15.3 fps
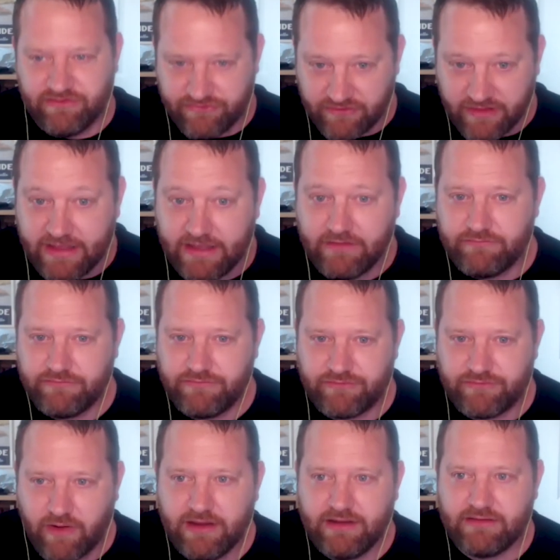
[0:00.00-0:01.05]
slaves,
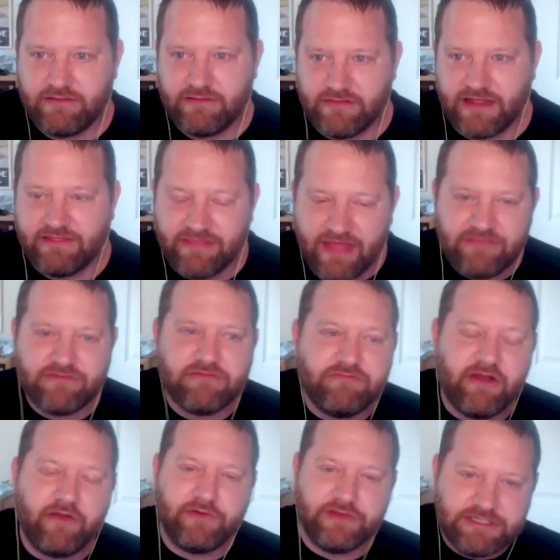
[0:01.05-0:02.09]
right? Like that's a
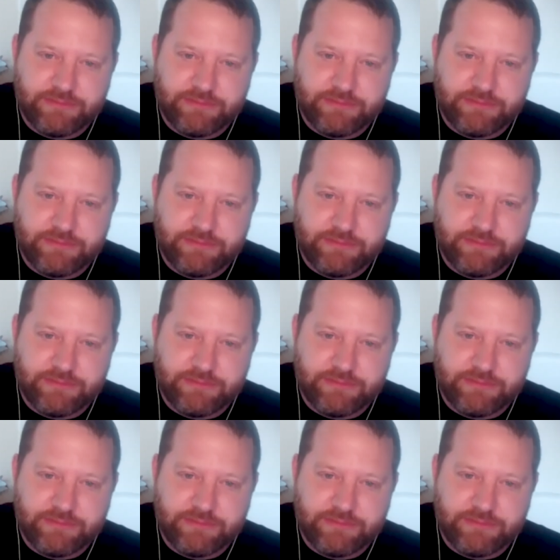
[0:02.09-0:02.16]
very